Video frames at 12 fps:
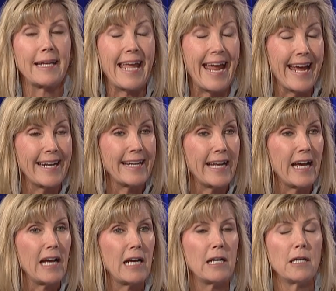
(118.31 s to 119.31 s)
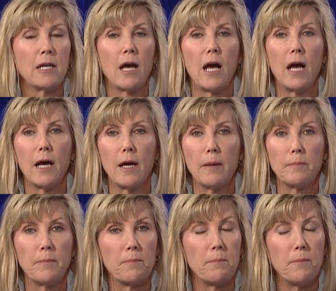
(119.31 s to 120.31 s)
Canada.
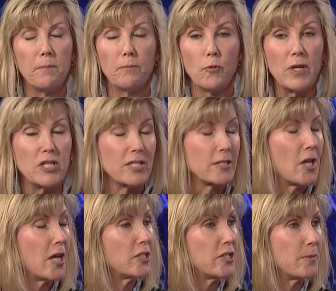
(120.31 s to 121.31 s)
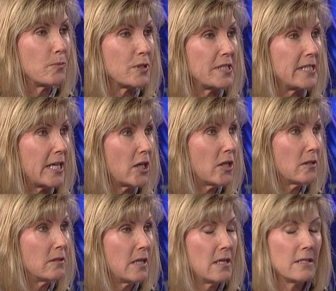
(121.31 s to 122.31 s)
We just launched in Brazil.